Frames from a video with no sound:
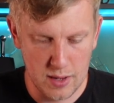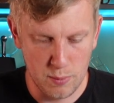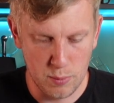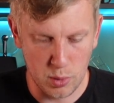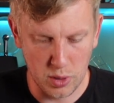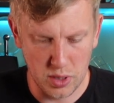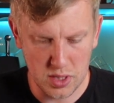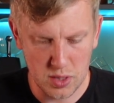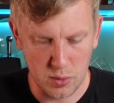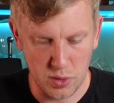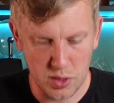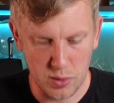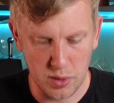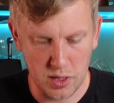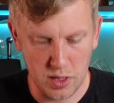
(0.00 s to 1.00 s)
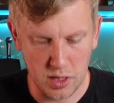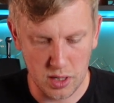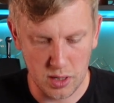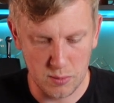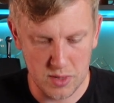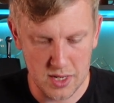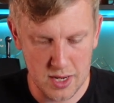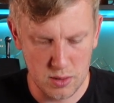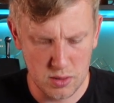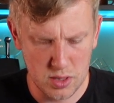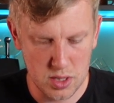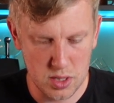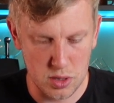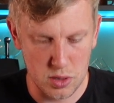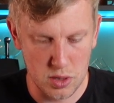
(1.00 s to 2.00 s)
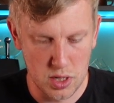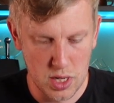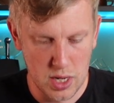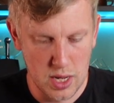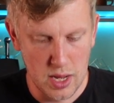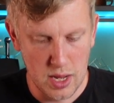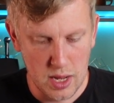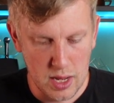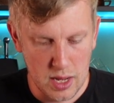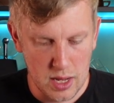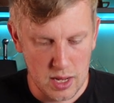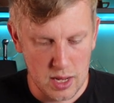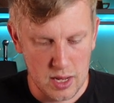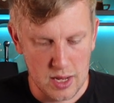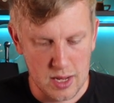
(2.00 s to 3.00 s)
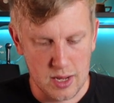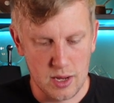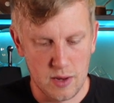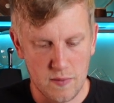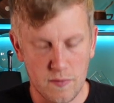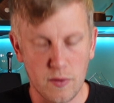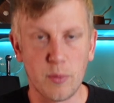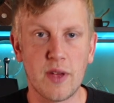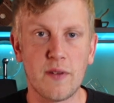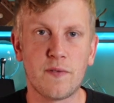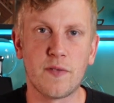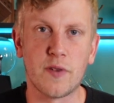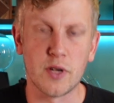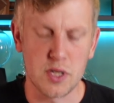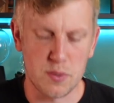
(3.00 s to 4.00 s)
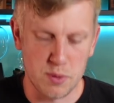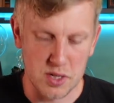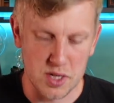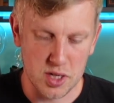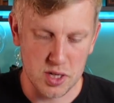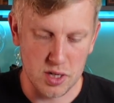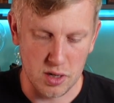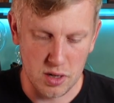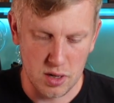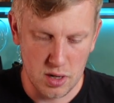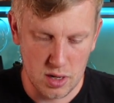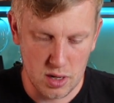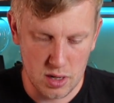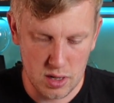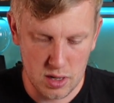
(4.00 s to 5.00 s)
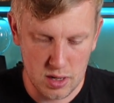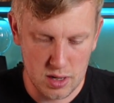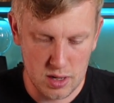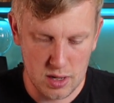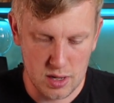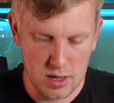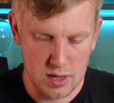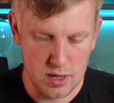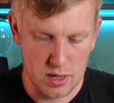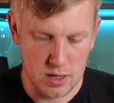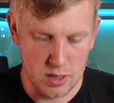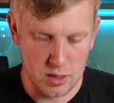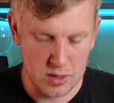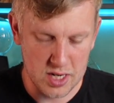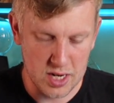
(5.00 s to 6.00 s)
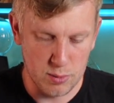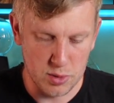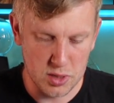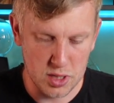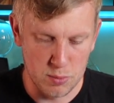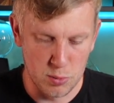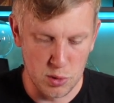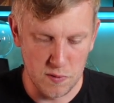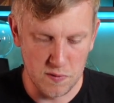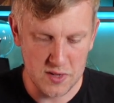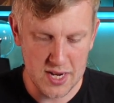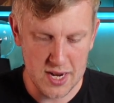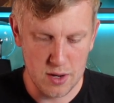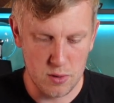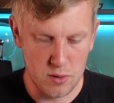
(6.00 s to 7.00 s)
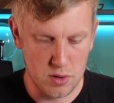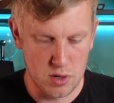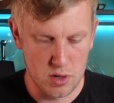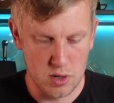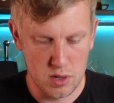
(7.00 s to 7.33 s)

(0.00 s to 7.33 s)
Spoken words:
points at which we can come down. So from that first position, I was able to move down